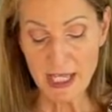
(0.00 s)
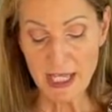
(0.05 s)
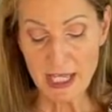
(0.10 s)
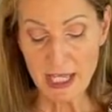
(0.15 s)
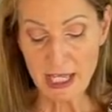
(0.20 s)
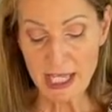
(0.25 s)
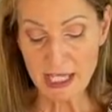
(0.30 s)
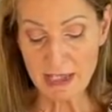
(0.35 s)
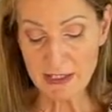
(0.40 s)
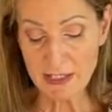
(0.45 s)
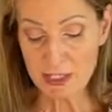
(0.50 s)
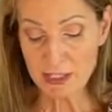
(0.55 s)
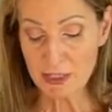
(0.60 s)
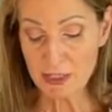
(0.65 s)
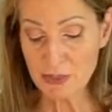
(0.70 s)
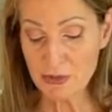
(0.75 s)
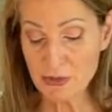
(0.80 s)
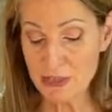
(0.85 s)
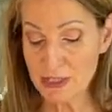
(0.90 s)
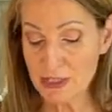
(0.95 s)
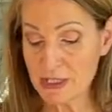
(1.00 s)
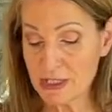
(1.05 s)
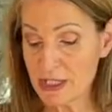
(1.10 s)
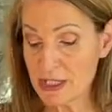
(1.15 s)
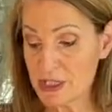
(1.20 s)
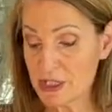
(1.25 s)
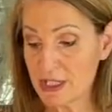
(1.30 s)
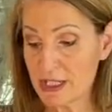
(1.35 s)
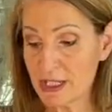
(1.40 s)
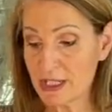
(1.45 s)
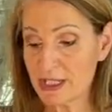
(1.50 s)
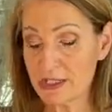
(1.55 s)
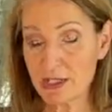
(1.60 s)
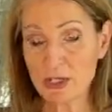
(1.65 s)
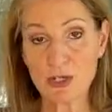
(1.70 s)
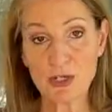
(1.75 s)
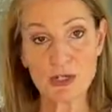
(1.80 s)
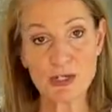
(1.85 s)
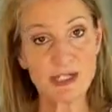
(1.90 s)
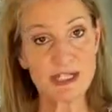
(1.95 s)
And then you also need to get the
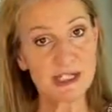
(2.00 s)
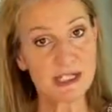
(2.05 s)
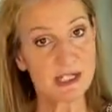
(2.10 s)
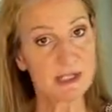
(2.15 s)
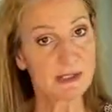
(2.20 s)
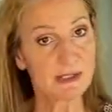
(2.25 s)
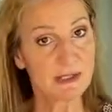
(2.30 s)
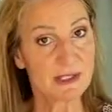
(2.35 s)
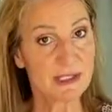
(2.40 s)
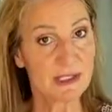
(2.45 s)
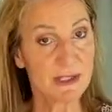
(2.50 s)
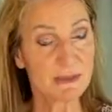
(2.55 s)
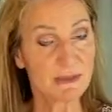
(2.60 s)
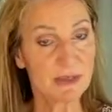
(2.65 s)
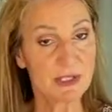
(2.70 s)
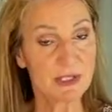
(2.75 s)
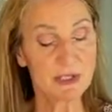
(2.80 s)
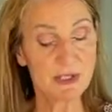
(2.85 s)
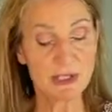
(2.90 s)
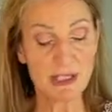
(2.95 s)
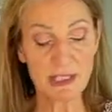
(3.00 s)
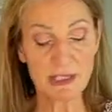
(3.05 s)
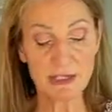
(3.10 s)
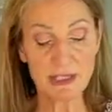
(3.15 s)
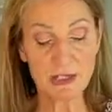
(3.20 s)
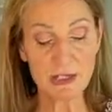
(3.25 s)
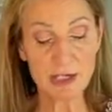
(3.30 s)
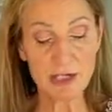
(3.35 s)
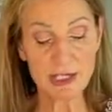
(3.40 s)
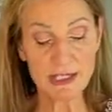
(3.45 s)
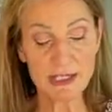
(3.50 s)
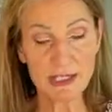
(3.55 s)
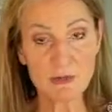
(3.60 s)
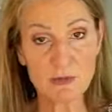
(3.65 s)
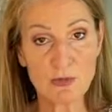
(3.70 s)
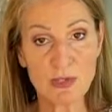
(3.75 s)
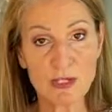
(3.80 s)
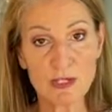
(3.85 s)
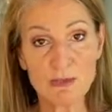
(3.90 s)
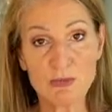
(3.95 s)
concealed zips. You get the
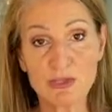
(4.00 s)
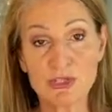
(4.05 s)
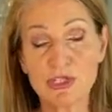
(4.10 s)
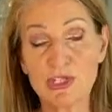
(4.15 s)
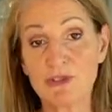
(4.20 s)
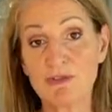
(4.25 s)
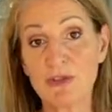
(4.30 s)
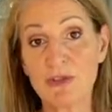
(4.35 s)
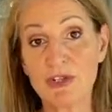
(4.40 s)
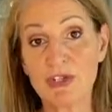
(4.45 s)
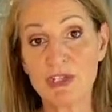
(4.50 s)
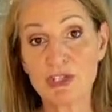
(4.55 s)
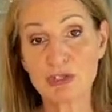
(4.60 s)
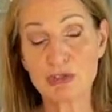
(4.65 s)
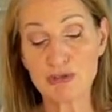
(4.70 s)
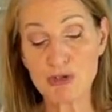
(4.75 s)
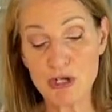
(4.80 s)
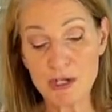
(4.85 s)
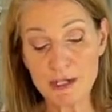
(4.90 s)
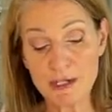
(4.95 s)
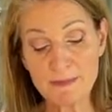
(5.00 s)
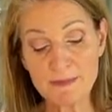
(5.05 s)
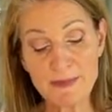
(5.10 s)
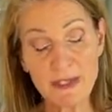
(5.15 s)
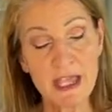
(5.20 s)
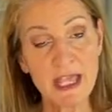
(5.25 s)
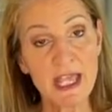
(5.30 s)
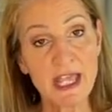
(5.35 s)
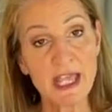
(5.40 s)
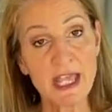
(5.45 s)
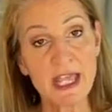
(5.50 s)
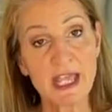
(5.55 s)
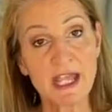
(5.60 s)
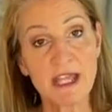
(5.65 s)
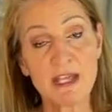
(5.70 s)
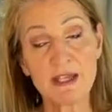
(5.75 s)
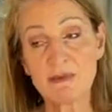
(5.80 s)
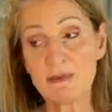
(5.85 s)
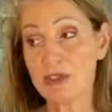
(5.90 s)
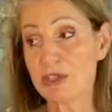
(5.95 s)
cotton one, which is very strong.
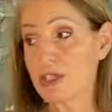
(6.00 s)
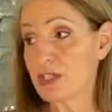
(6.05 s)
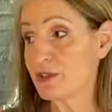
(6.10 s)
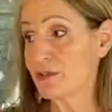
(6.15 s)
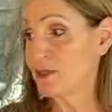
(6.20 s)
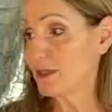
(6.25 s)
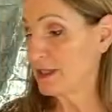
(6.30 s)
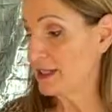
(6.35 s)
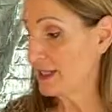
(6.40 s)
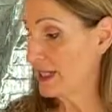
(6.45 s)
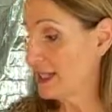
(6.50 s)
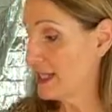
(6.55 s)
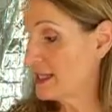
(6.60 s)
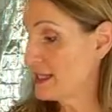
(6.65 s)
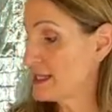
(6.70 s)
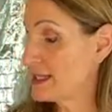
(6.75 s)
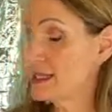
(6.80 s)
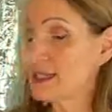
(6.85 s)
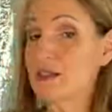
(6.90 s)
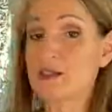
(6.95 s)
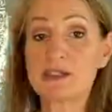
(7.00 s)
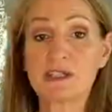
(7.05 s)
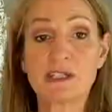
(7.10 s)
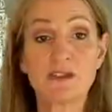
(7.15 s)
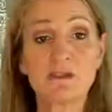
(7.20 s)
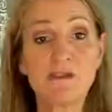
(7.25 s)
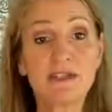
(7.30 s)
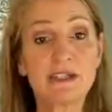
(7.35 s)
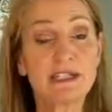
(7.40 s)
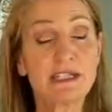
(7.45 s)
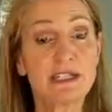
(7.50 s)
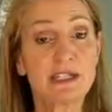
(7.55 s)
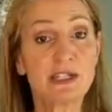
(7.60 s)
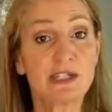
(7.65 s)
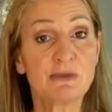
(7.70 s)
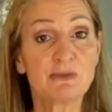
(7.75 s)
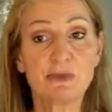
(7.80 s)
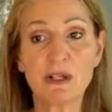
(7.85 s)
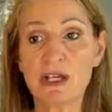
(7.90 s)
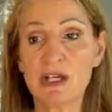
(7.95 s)
You get different lengths, so definitely you
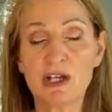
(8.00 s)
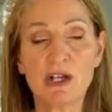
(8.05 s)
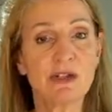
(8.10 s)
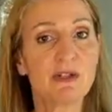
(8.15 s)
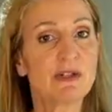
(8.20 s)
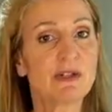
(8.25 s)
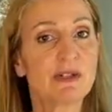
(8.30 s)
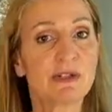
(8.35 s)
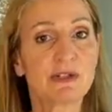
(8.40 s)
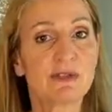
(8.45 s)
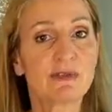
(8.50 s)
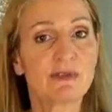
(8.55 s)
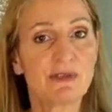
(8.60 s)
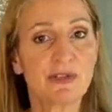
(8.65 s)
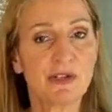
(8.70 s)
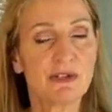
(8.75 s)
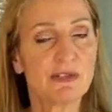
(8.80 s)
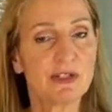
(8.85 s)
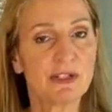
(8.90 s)
can buy a whole lot of the